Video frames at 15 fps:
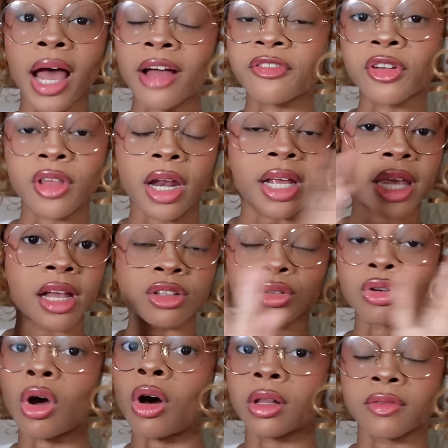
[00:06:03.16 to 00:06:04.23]
after that, I
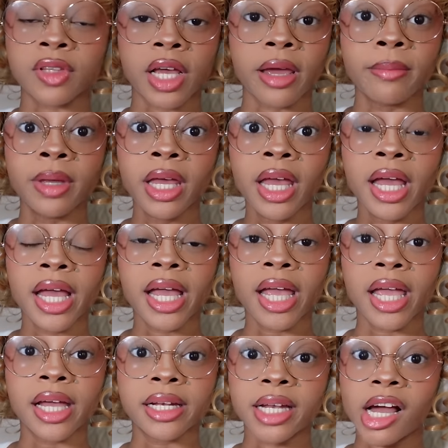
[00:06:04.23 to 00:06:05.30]
canceled all of them.
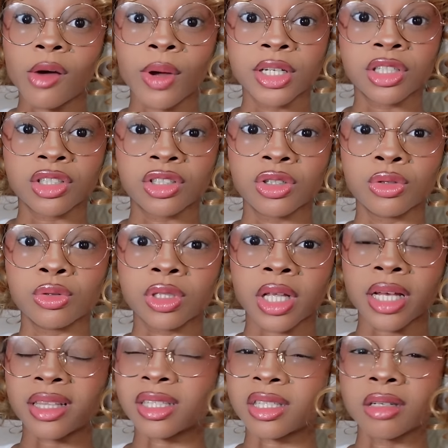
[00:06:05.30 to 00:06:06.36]
And now I just use
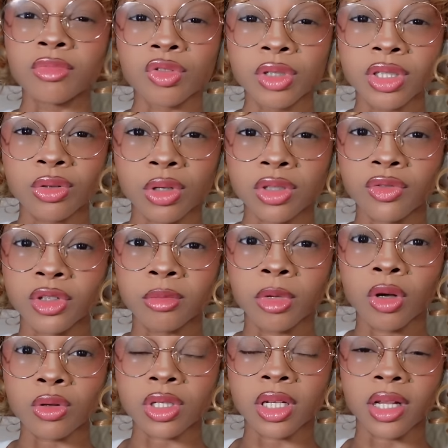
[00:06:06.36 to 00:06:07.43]
like the Sims resource for the
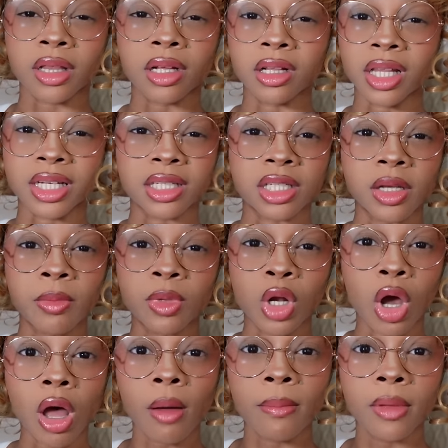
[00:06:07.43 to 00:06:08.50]
most. And I think like
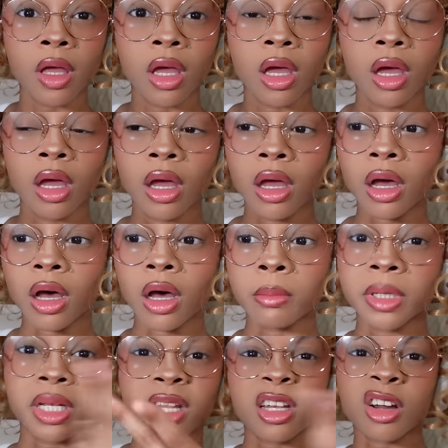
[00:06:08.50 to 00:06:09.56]
SimDom. And
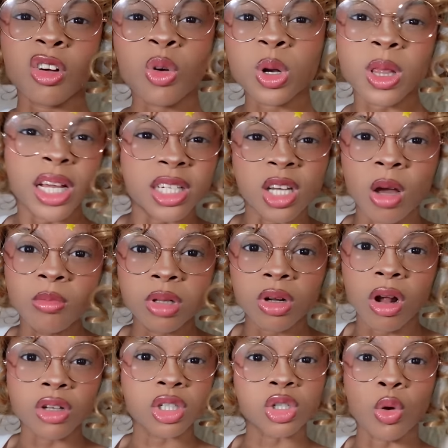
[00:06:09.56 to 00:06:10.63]
then, or like Tumblr.
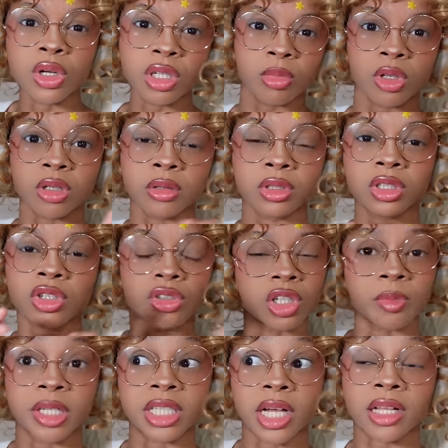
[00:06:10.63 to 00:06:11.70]
I'll just go on Tumblr and search
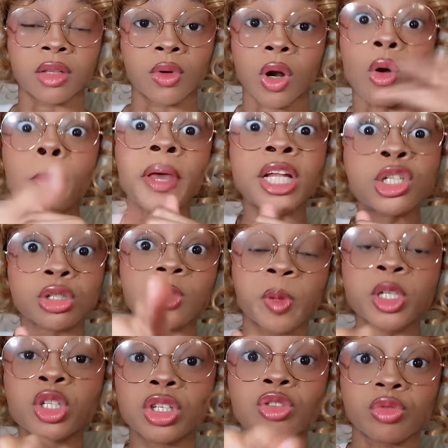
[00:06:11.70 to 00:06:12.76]
up exactly what, or Pinterest.
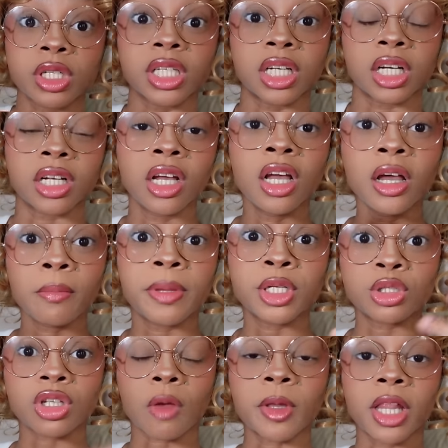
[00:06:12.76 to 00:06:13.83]
Pinterest is really good.
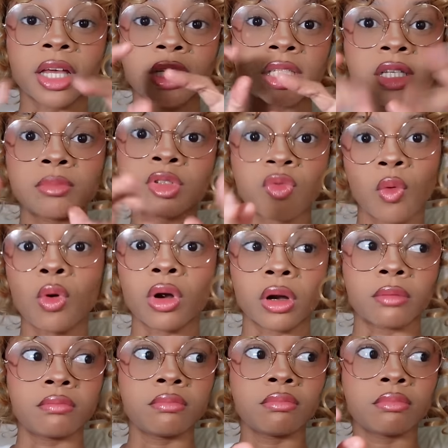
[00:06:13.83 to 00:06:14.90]
Pinterest, I'll be like Sims
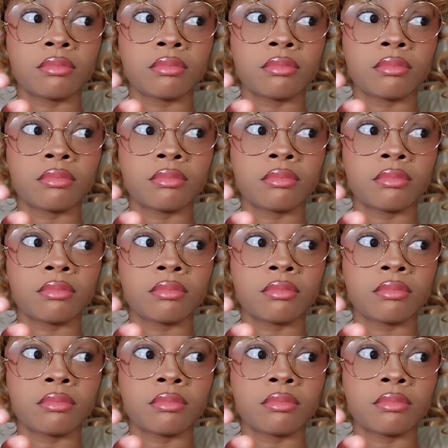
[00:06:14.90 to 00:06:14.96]
4.